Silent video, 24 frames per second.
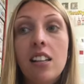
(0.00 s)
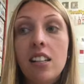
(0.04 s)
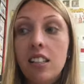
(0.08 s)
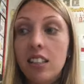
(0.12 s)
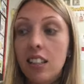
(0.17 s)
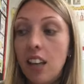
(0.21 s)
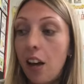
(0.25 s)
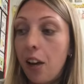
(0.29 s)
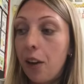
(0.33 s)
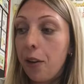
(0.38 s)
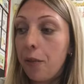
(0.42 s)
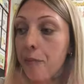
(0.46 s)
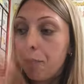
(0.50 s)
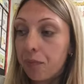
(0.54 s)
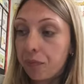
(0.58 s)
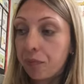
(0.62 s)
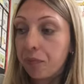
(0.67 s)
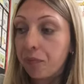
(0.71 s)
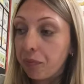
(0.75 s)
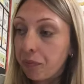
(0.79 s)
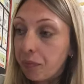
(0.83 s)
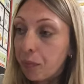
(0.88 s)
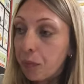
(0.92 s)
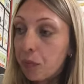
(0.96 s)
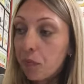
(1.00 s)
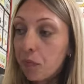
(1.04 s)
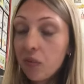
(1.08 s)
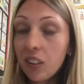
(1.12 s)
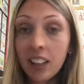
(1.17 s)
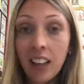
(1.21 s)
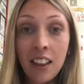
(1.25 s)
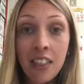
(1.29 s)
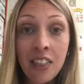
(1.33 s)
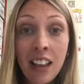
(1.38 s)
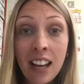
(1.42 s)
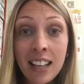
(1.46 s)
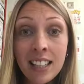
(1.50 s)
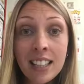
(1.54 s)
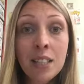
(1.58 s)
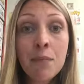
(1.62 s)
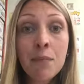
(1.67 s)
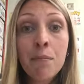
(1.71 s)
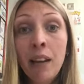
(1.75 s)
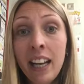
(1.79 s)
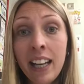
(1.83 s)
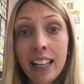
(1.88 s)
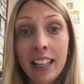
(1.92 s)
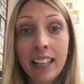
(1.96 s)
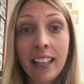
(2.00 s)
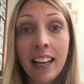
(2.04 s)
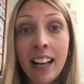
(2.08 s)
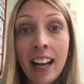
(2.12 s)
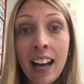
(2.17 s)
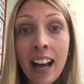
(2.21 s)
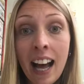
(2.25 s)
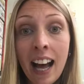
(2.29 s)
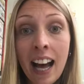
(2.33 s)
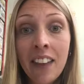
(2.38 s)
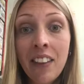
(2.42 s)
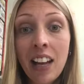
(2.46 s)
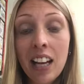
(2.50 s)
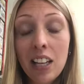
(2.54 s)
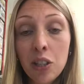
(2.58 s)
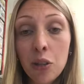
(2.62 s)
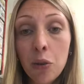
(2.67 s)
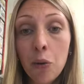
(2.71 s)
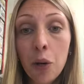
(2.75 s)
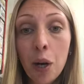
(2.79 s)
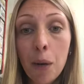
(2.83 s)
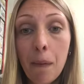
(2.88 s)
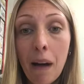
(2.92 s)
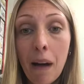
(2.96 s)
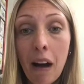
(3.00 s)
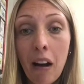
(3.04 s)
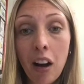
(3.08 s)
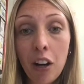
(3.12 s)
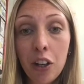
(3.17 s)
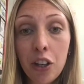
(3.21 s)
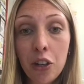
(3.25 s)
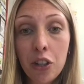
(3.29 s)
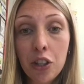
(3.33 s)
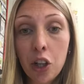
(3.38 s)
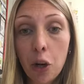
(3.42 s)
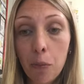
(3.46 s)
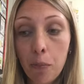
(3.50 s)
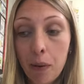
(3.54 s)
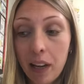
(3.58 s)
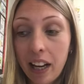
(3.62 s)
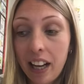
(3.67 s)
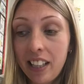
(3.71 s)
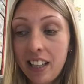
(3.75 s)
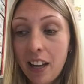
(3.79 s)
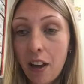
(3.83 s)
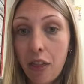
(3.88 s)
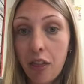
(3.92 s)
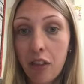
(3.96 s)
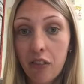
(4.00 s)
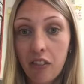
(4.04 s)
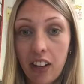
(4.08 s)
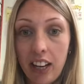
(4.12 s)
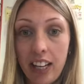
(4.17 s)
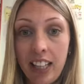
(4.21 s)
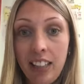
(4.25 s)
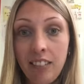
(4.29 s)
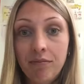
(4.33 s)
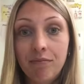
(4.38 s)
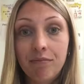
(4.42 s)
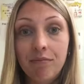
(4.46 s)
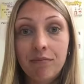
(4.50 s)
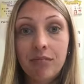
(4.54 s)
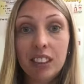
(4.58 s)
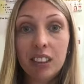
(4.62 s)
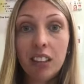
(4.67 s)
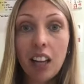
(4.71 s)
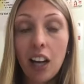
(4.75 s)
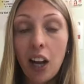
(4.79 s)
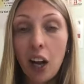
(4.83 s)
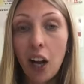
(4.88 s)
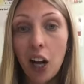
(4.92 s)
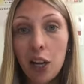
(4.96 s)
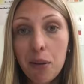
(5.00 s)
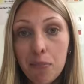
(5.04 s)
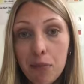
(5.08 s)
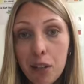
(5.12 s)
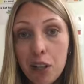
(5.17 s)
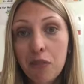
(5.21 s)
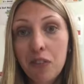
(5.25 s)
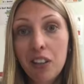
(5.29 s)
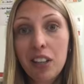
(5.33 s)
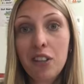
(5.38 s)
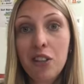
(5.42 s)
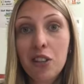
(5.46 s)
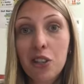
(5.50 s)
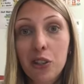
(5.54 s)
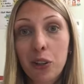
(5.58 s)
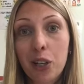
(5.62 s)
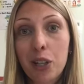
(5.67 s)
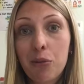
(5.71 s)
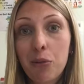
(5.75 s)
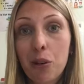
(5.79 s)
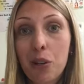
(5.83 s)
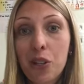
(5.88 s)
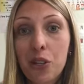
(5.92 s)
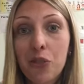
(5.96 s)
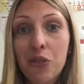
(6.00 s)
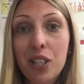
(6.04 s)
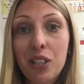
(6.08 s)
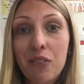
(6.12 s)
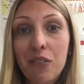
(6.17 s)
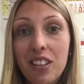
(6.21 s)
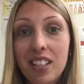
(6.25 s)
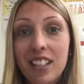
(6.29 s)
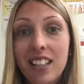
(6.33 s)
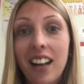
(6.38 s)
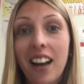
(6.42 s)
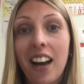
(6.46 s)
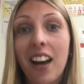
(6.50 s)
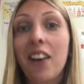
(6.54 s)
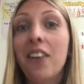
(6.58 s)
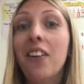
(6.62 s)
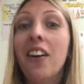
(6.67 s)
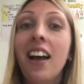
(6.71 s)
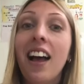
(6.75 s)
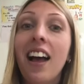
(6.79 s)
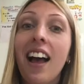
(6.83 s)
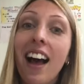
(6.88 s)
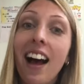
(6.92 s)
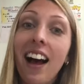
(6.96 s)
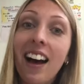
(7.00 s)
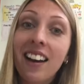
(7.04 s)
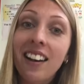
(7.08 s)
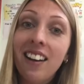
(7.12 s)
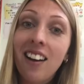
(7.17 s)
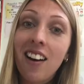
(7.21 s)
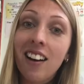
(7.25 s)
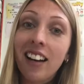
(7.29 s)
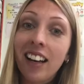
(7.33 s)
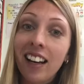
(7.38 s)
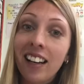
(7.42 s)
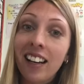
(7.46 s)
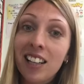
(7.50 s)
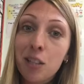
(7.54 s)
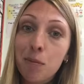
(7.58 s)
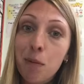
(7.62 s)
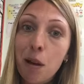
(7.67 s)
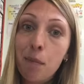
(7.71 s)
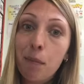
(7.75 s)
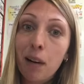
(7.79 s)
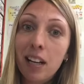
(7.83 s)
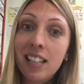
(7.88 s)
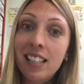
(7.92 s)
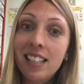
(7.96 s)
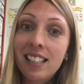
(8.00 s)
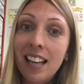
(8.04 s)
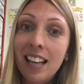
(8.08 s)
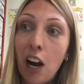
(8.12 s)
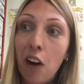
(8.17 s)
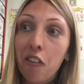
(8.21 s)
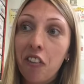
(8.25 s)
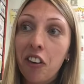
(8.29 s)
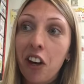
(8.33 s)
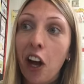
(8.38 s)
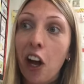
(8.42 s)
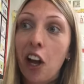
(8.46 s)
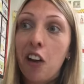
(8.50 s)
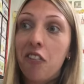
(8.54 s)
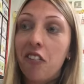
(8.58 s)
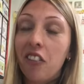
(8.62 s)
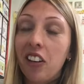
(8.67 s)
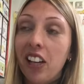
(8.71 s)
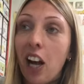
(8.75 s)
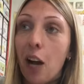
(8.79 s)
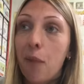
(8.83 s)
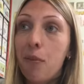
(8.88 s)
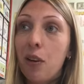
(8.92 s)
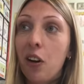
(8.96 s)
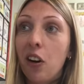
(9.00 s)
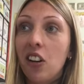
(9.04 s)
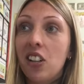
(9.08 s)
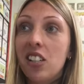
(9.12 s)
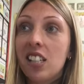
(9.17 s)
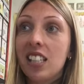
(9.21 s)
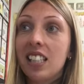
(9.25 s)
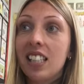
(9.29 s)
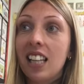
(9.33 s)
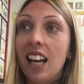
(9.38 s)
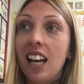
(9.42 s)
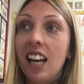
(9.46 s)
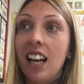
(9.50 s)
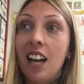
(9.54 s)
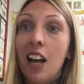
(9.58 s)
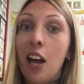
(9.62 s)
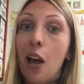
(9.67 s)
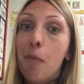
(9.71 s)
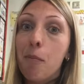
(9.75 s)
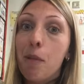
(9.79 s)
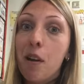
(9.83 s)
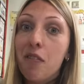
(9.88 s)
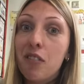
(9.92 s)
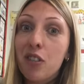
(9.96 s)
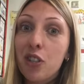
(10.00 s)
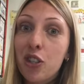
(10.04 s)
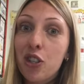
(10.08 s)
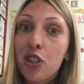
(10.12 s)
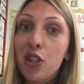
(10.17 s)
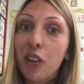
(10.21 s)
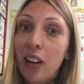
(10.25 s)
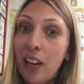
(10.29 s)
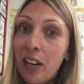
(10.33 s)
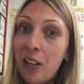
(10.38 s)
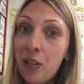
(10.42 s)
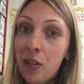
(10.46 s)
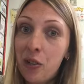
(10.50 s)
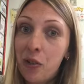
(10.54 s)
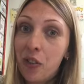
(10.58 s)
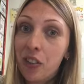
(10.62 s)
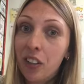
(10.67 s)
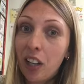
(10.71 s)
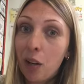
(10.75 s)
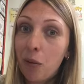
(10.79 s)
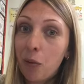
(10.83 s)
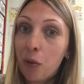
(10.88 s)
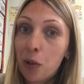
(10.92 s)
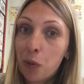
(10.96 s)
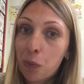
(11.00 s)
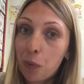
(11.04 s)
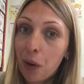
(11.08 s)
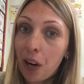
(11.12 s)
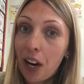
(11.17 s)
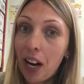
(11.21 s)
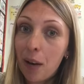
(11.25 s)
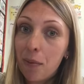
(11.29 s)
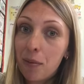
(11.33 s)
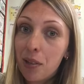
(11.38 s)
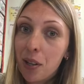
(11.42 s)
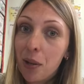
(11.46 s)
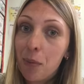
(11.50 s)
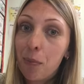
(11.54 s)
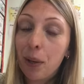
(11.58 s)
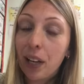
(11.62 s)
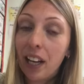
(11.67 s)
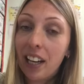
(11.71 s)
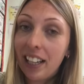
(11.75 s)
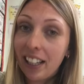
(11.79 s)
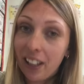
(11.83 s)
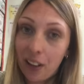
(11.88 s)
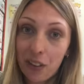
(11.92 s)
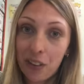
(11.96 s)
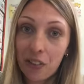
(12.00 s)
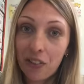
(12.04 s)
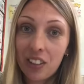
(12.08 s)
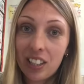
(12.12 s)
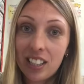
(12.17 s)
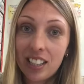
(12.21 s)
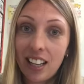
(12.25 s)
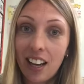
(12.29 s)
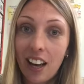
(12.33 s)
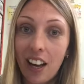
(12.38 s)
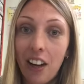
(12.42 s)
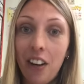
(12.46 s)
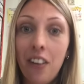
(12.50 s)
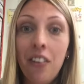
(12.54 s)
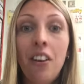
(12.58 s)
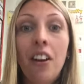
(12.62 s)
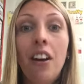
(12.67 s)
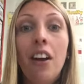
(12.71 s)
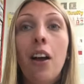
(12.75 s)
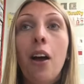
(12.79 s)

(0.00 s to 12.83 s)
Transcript: So that's me, and that's all about our new topic in year three. So I hope you've enjoyed watching this video and learning a little bit myself, and hopefully I'm not as a bit of a stranger as I was perhaps at the beginning of the video.